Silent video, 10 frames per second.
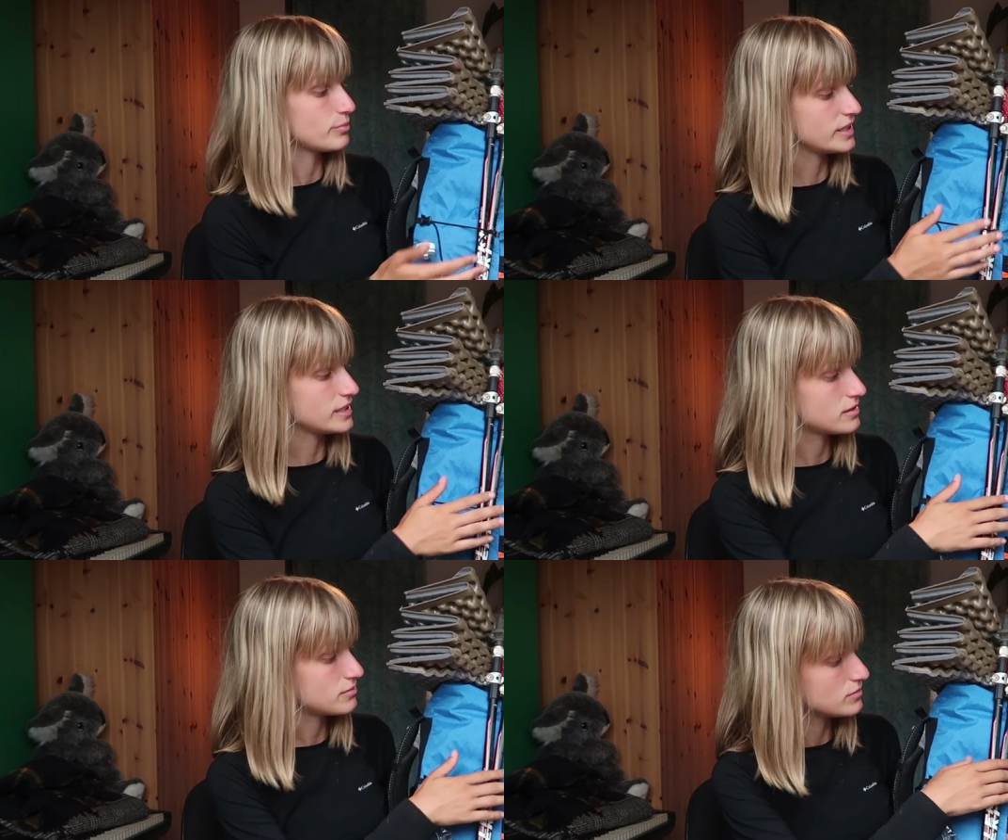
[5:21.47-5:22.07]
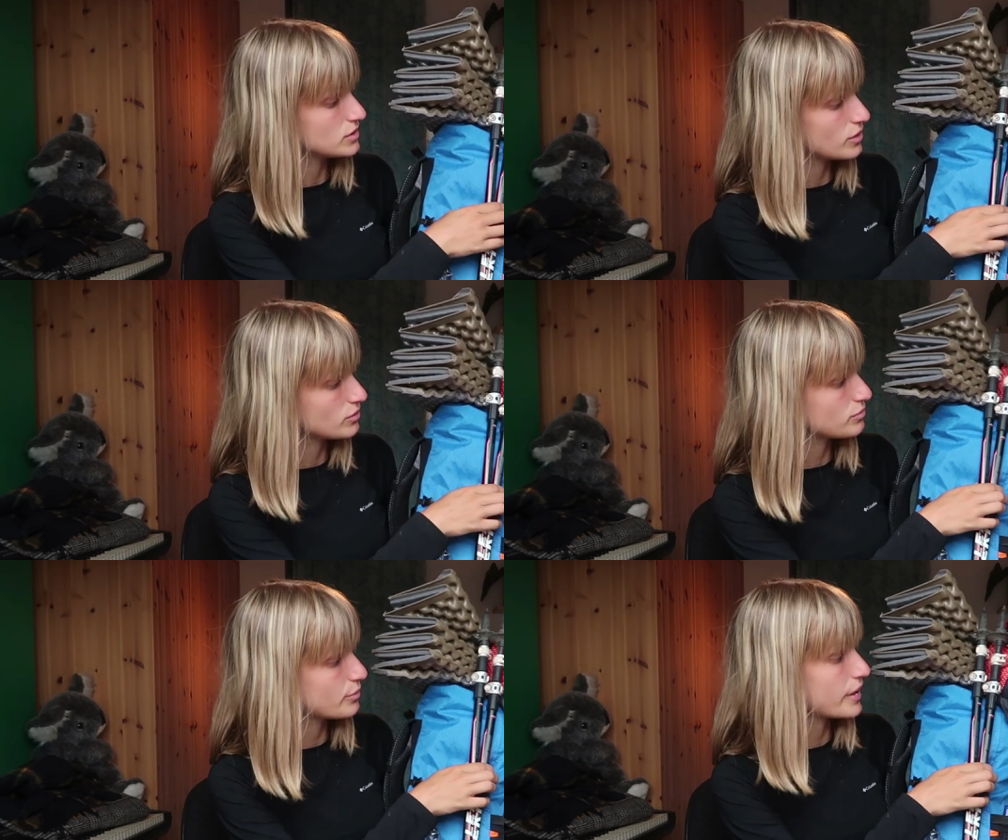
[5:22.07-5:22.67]
Please
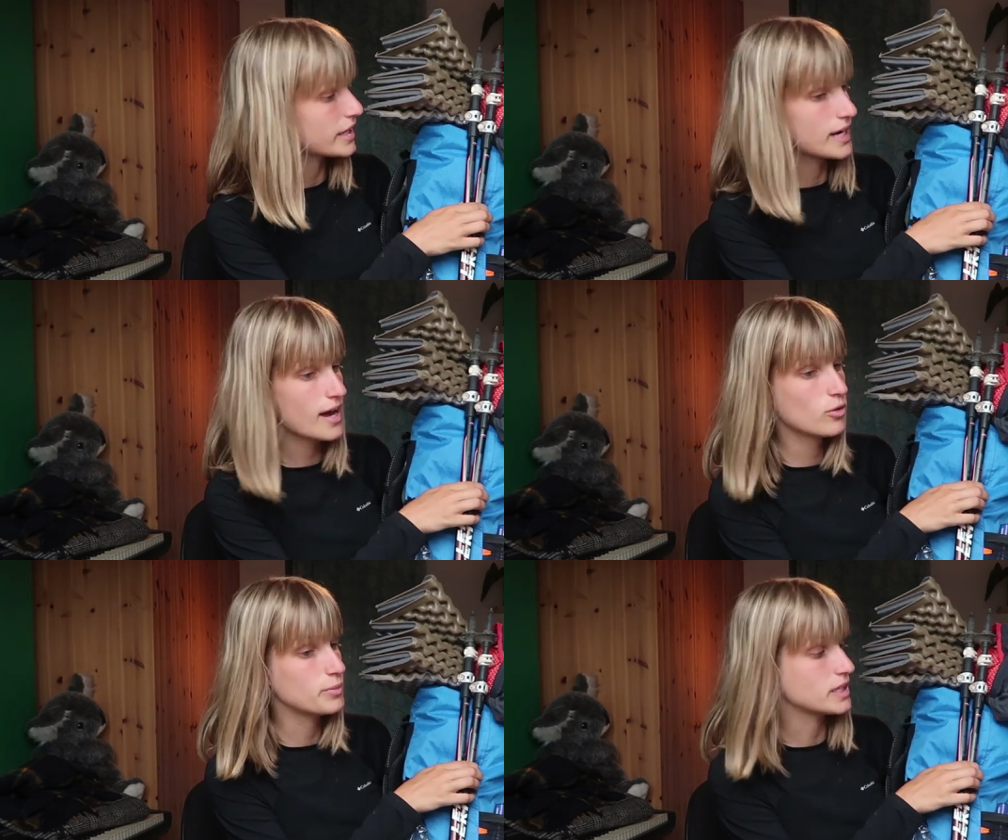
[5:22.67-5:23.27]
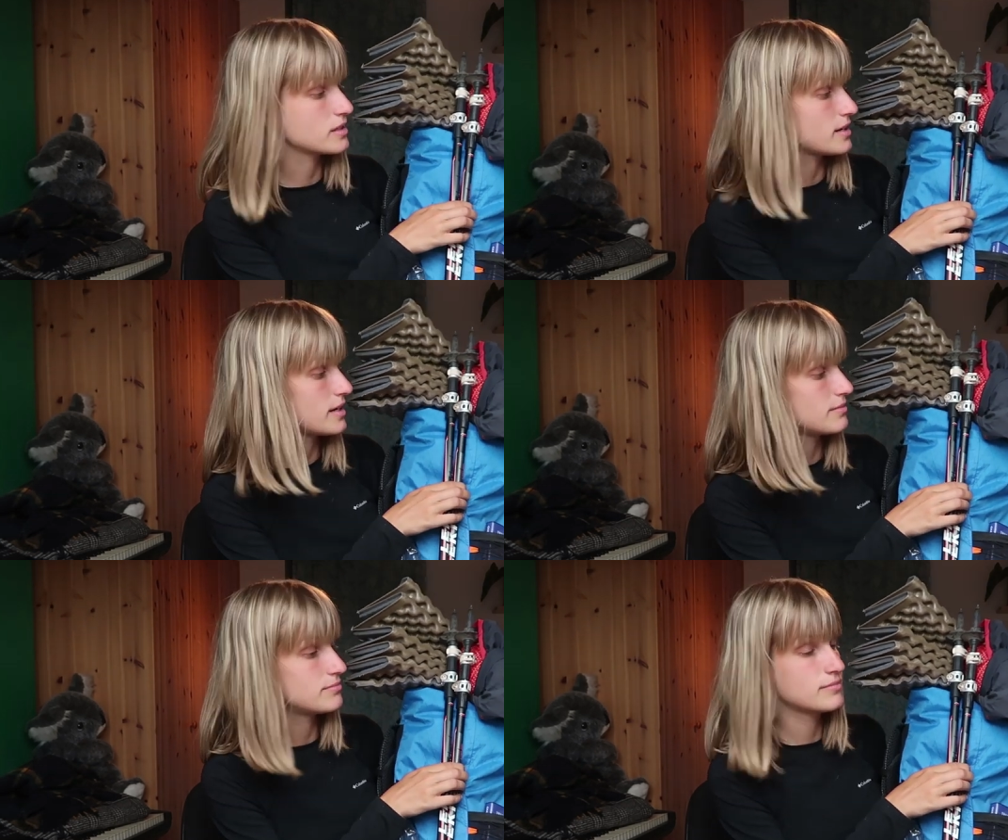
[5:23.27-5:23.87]
don't break now, because
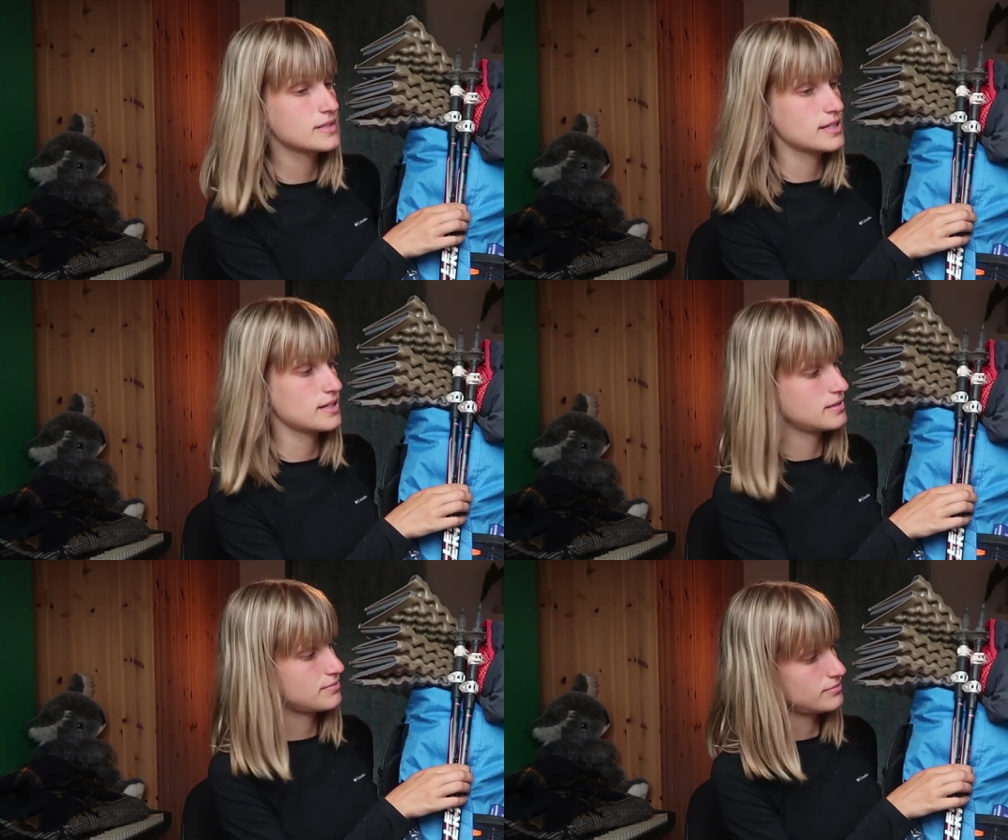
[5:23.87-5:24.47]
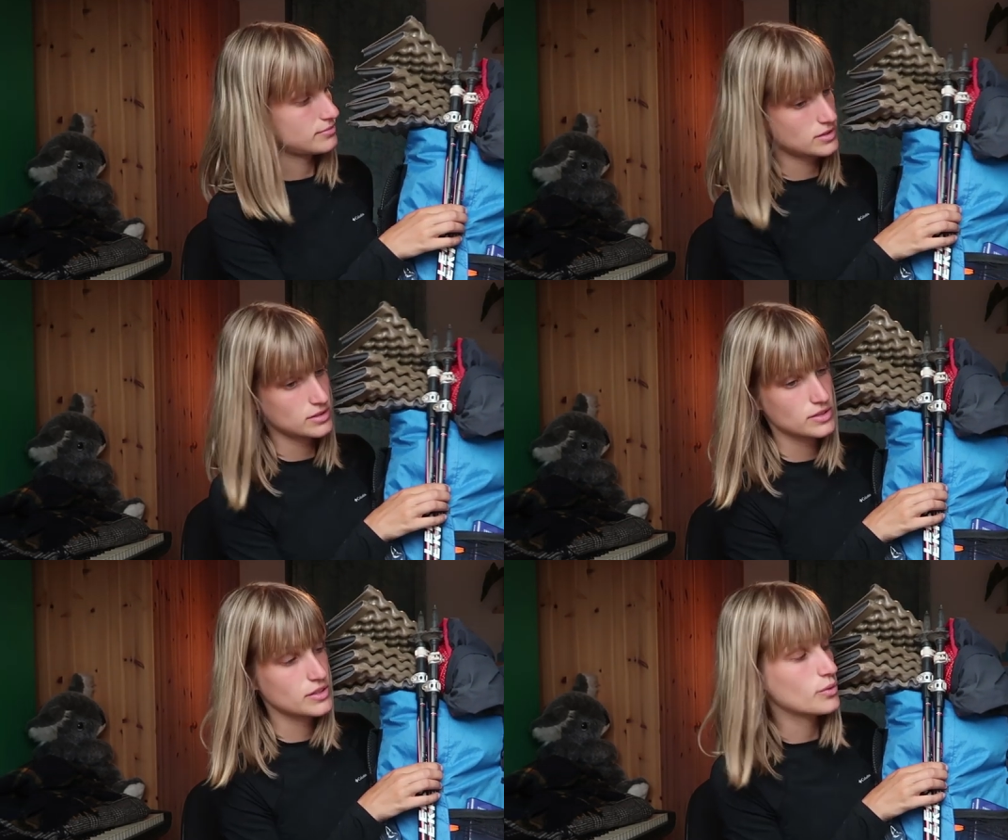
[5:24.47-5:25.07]
I said
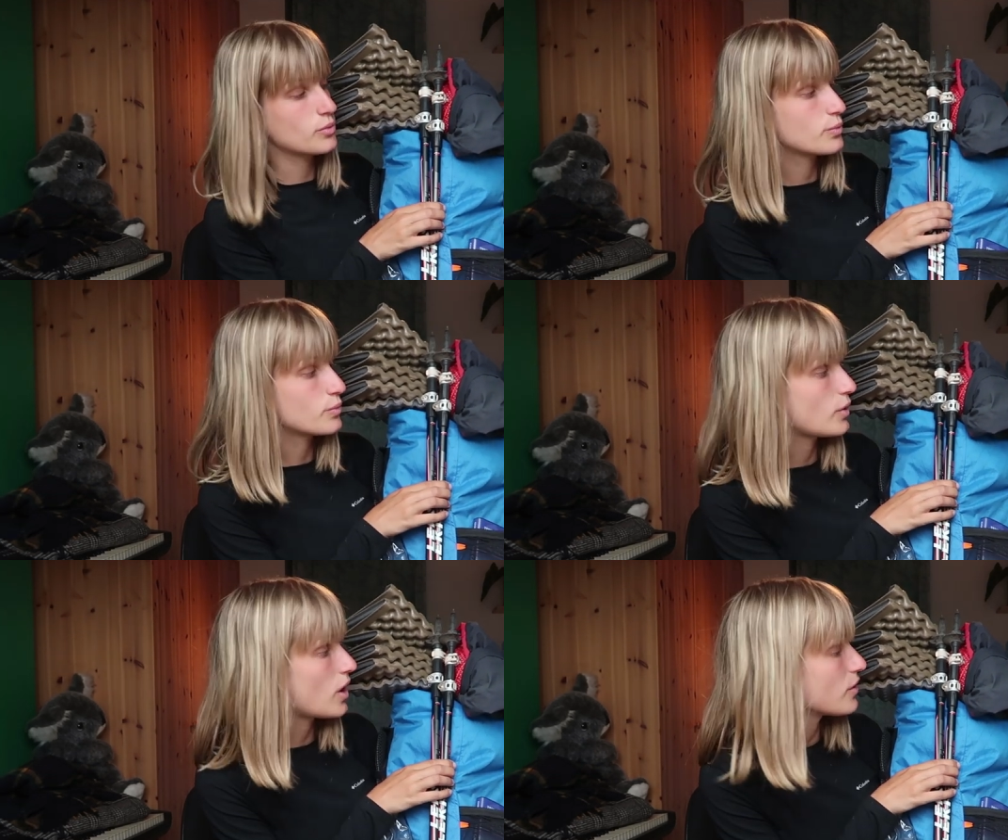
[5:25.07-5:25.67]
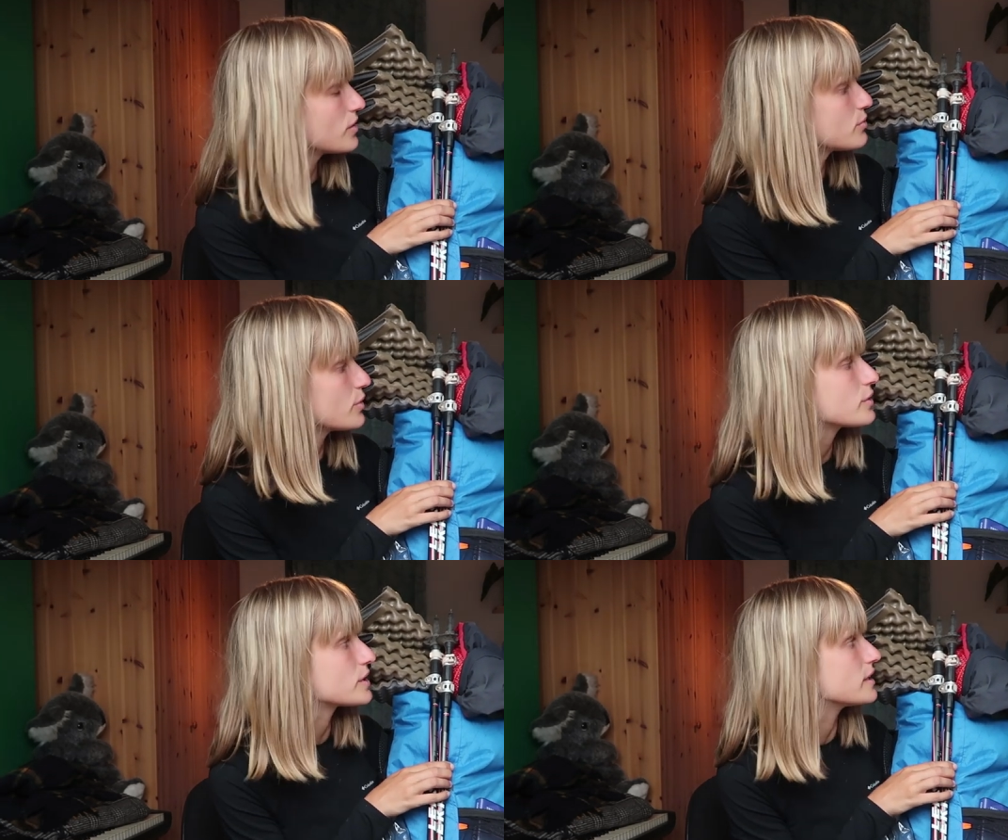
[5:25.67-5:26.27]
you aren't
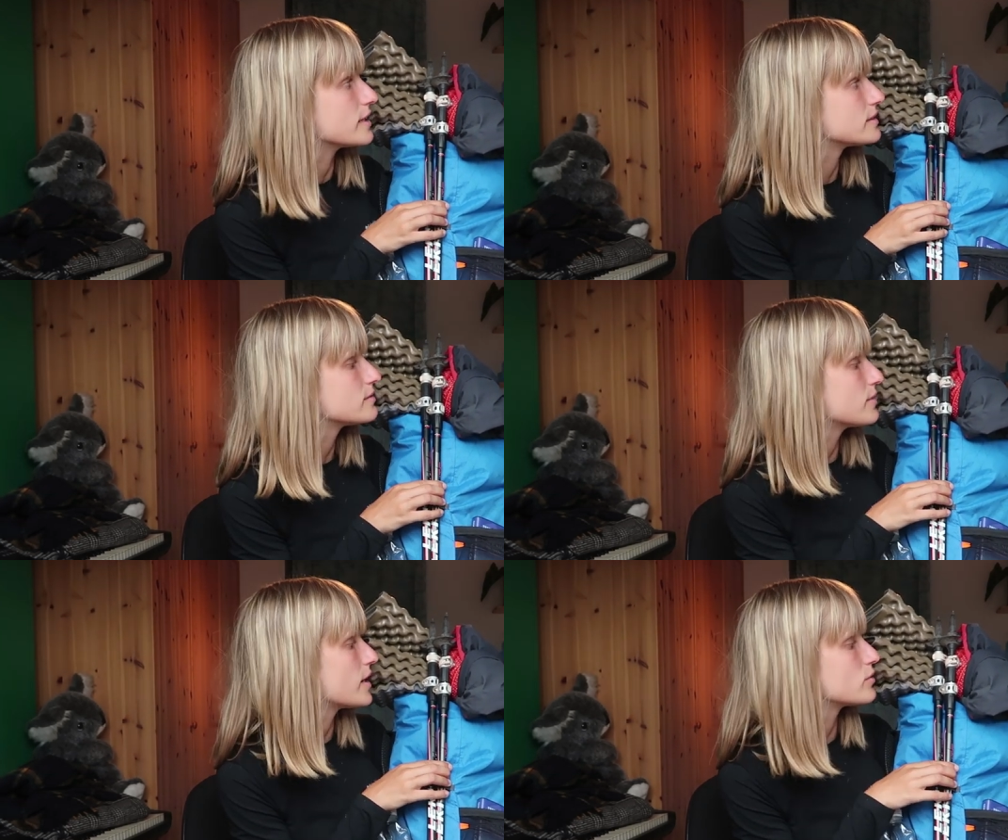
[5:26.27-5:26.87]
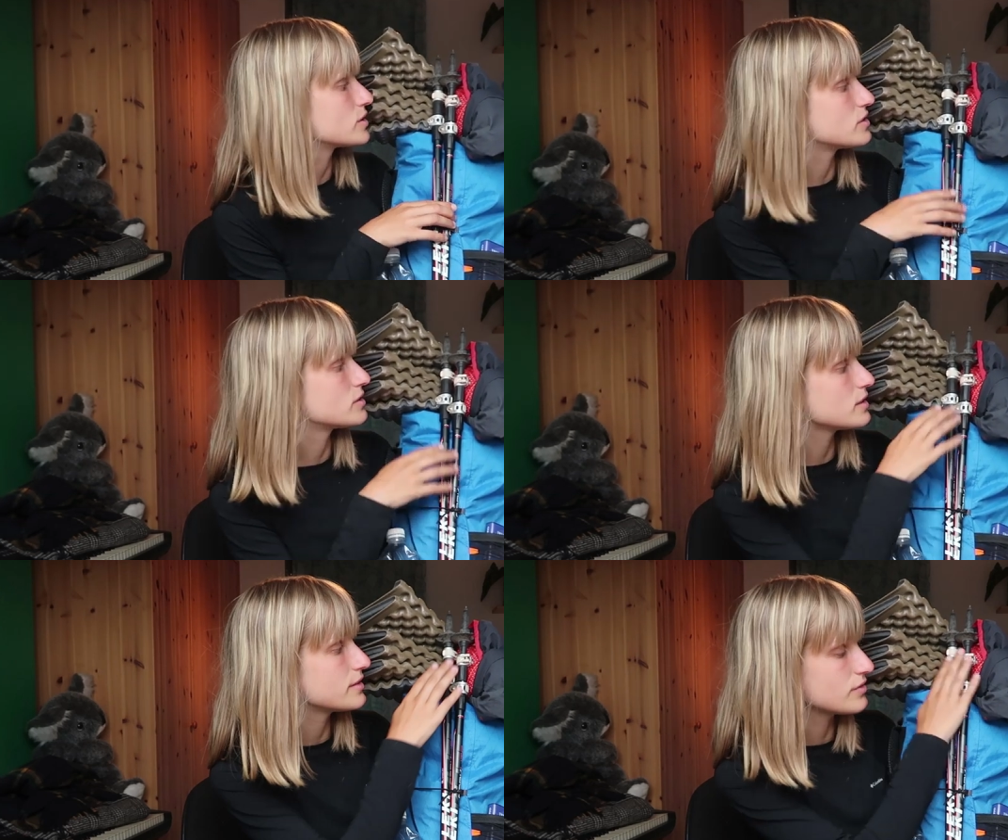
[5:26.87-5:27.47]
broken yet. I want you
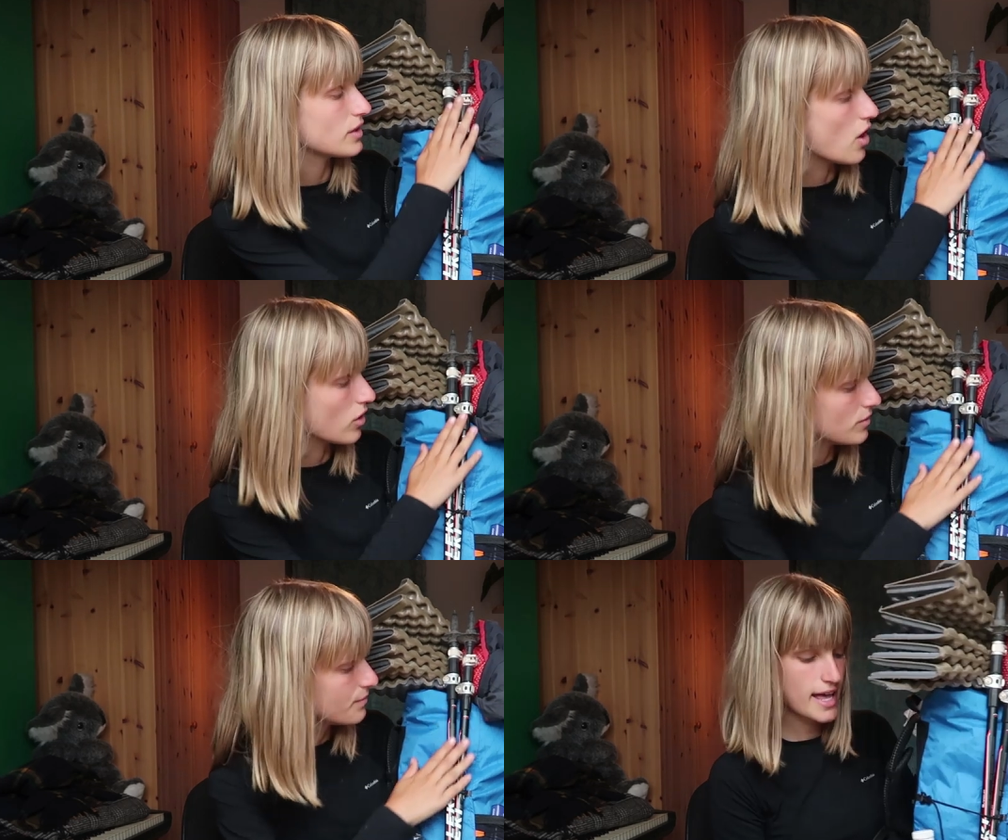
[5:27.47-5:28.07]
to live long.